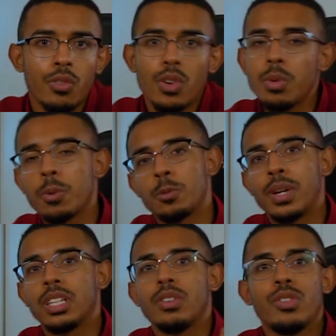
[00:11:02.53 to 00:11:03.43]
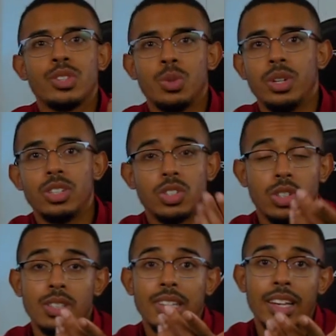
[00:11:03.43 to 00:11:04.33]
from the perspective of a student
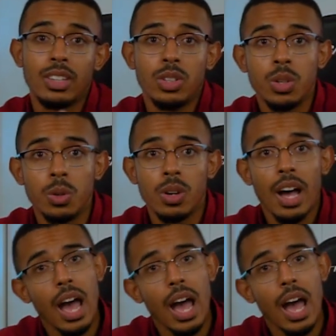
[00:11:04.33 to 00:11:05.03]
just like you.